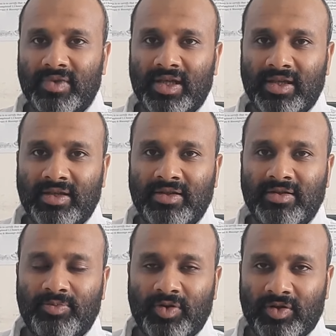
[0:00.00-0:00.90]

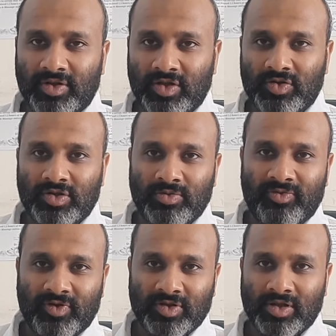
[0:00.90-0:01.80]
and put it on YouTube,
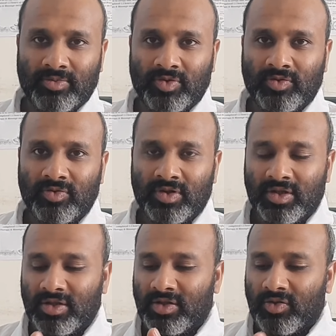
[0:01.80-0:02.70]
for example.
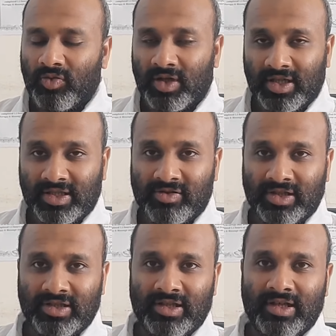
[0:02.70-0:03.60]
What is
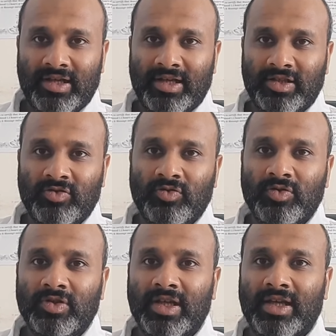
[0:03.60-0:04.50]
granular layer? You
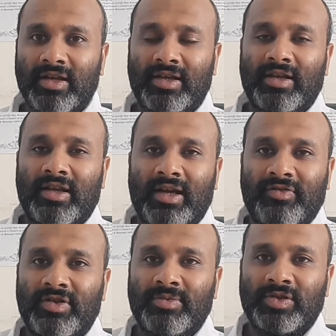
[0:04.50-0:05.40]
would get like a
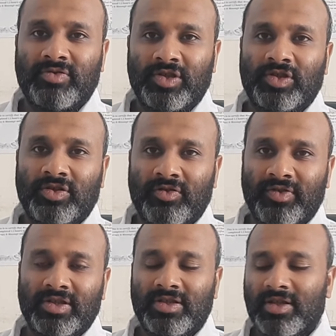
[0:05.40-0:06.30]
live demonstration of
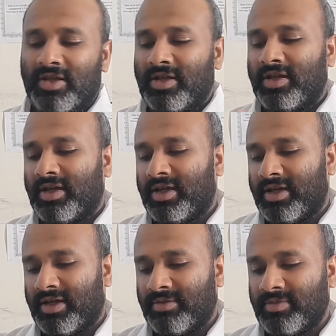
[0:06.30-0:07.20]
it,
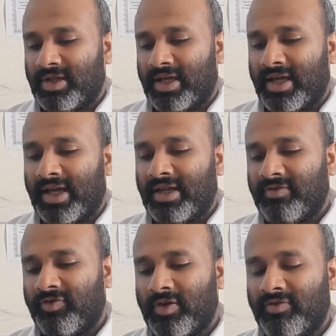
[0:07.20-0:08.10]

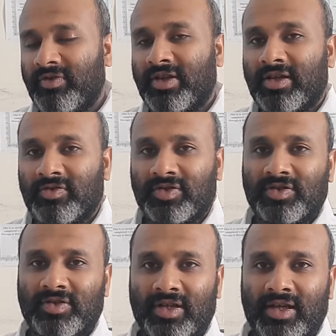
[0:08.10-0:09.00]
and for everything
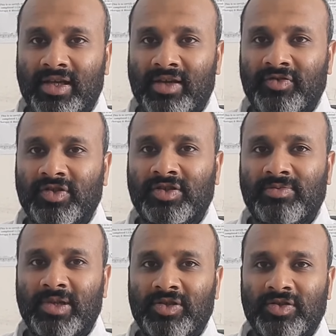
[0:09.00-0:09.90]
else that I have
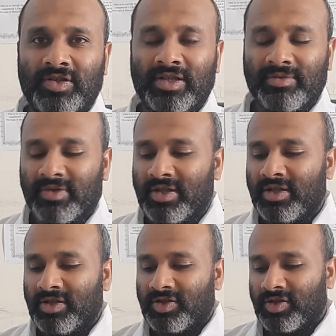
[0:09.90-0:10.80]
just mentioned here.
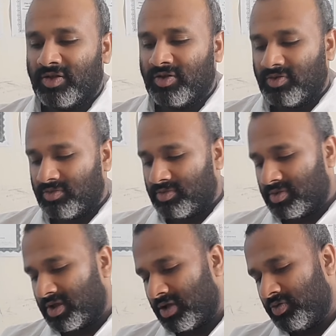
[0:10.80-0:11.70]
So
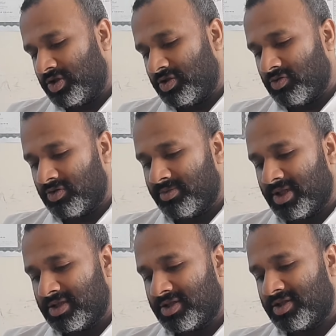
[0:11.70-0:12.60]
I wish you all the
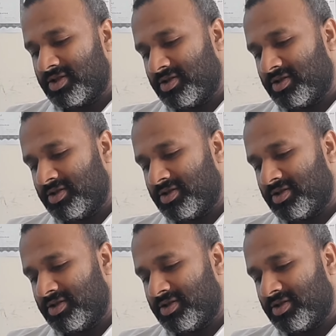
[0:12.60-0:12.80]
best.